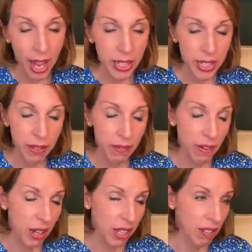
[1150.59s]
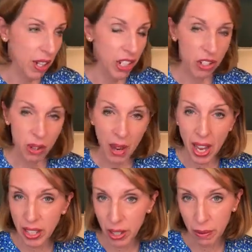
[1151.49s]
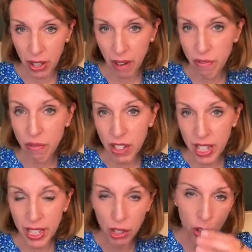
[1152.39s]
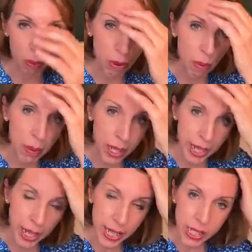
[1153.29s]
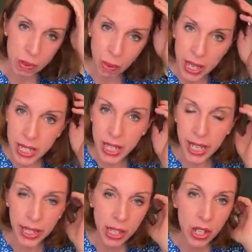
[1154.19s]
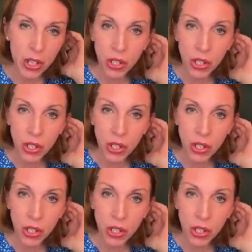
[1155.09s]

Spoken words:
and I don't know any that have really looked properly at sweating